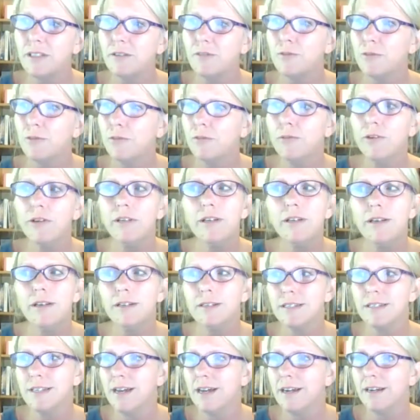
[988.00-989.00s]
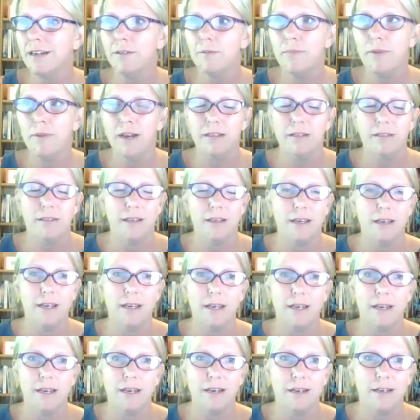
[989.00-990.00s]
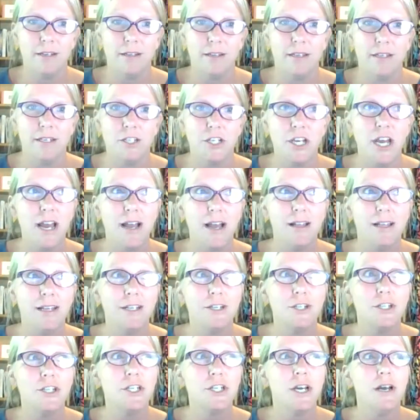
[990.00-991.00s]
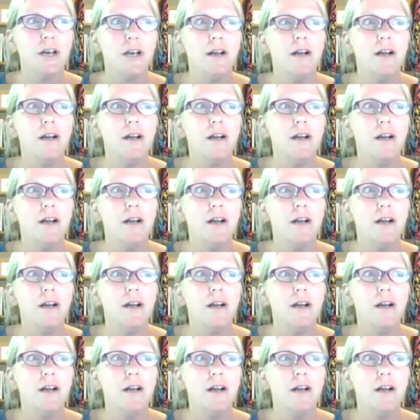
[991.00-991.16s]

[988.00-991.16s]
we're really excited about the challenge.